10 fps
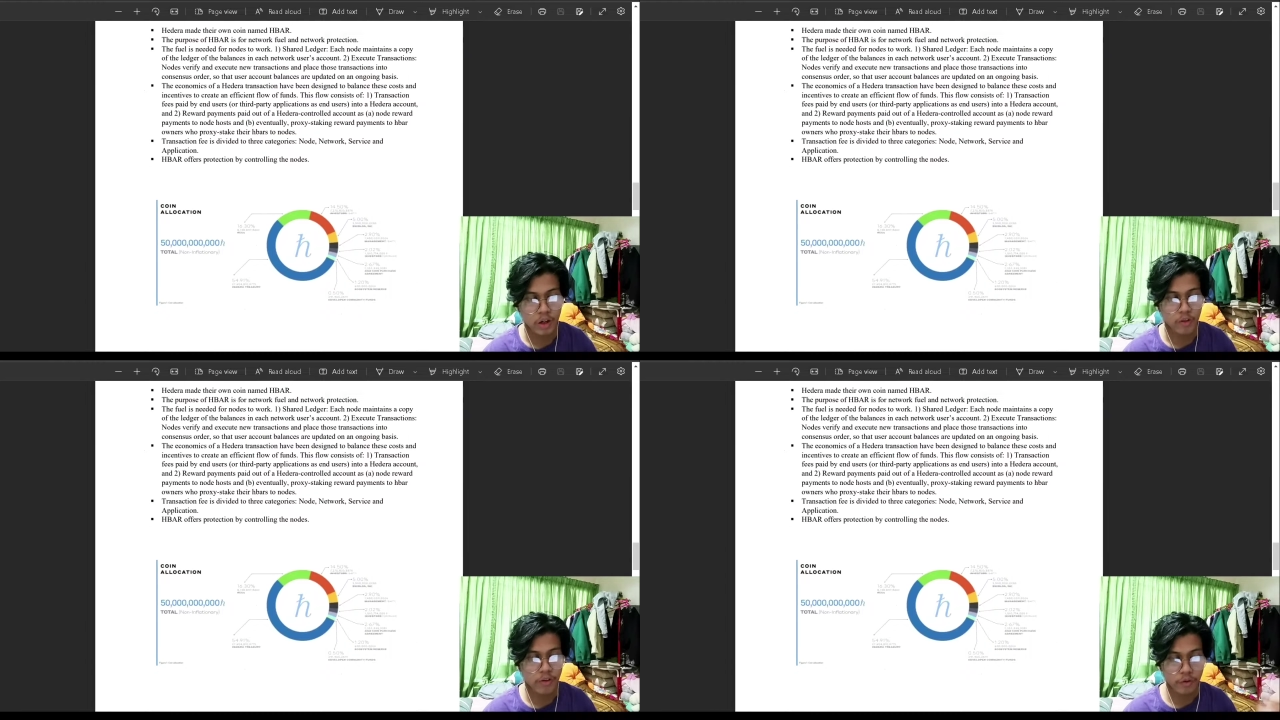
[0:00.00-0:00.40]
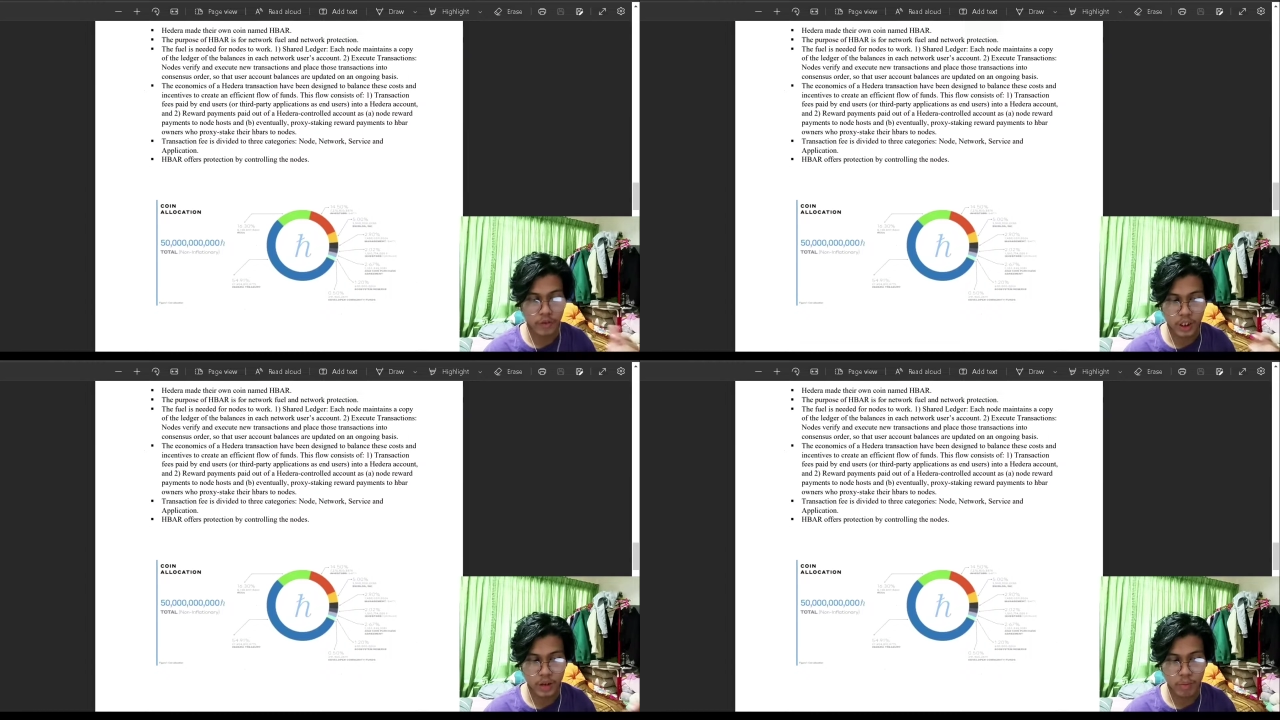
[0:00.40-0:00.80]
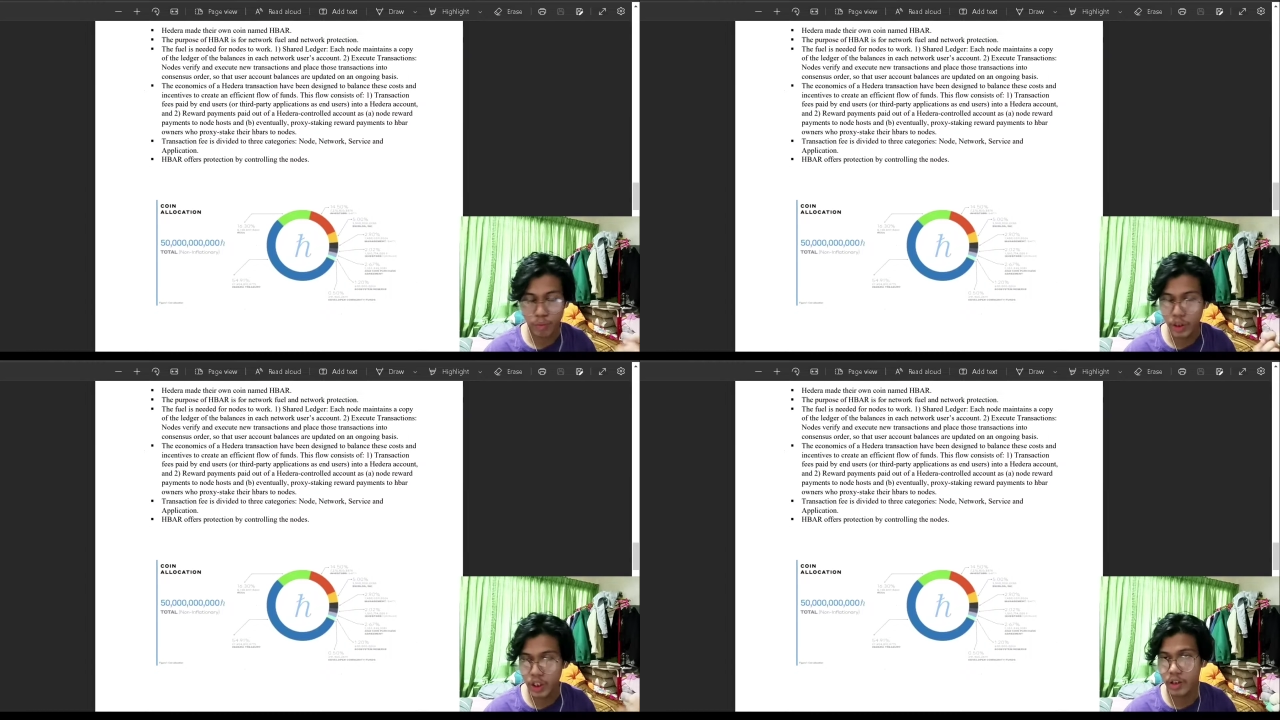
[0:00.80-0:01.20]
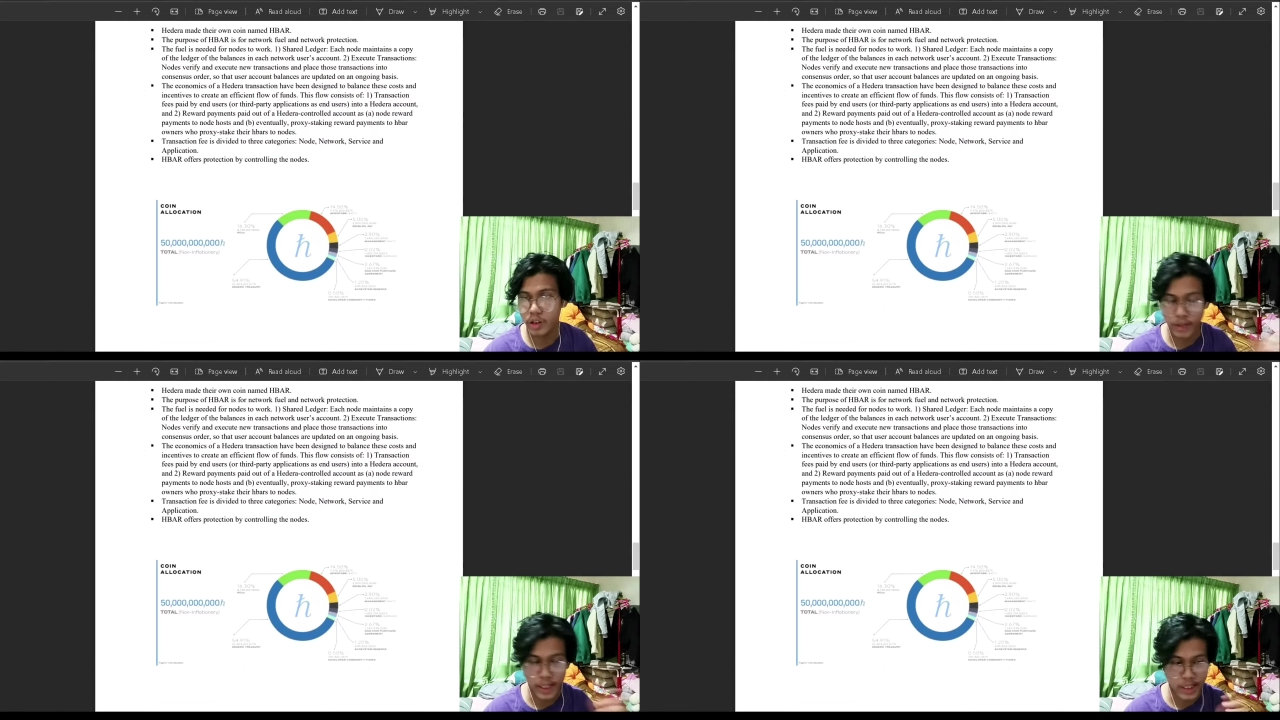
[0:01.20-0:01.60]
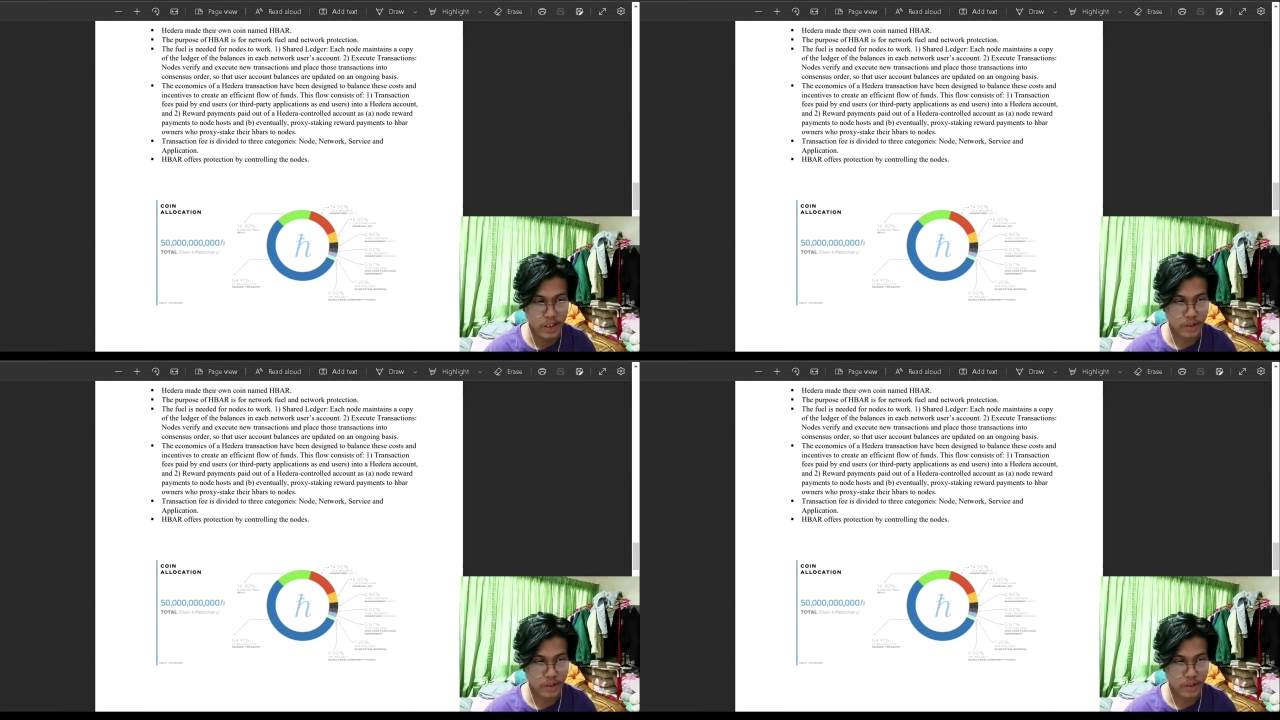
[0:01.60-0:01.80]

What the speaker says: 50 billion, that's it.